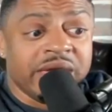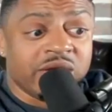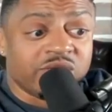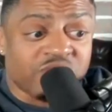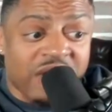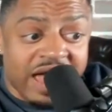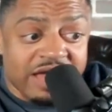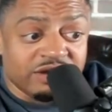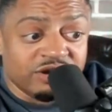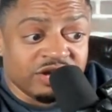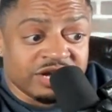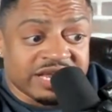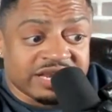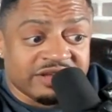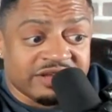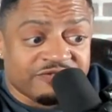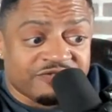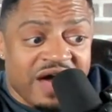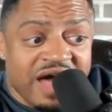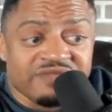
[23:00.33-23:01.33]
Like, look at
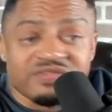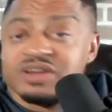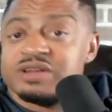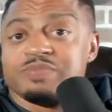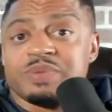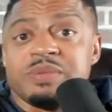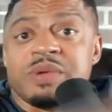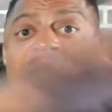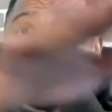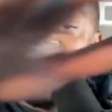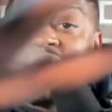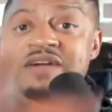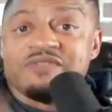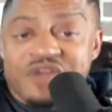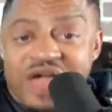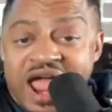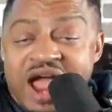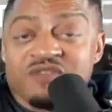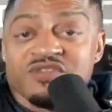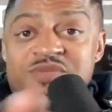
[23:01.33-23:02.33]
the 500 people. If
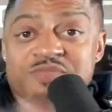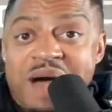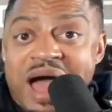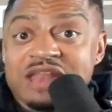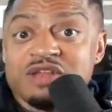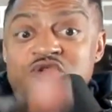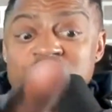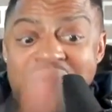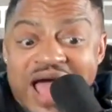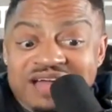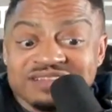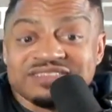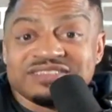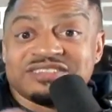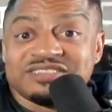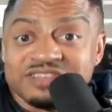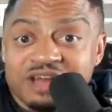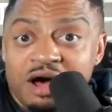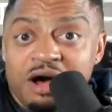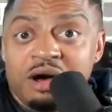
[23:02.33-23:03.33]
everybody who hasn't
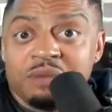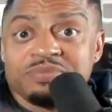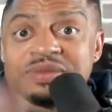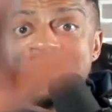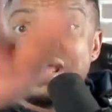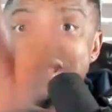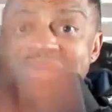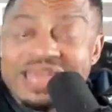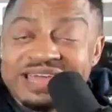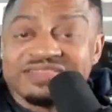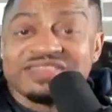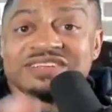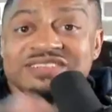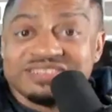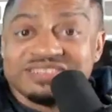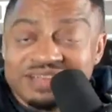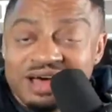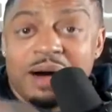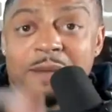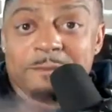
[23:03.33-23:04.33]
subbed hit the
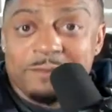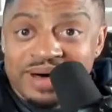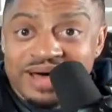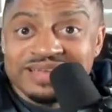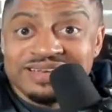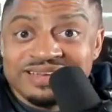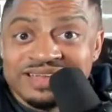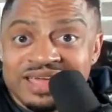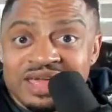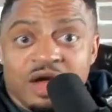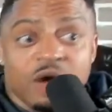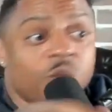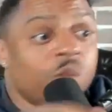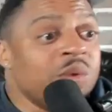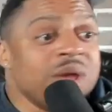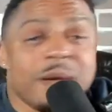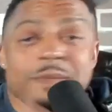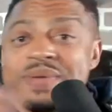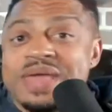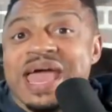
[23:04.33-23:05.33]
sub button,
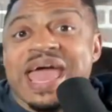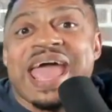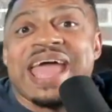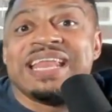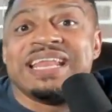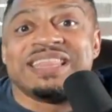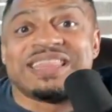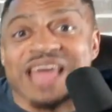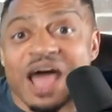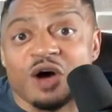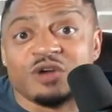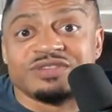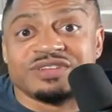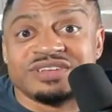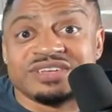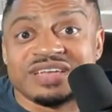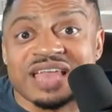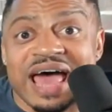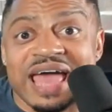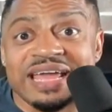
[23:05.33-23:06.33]
we'll be at 80,000
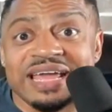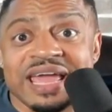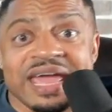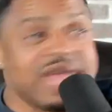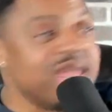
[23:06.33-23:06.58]
tonight.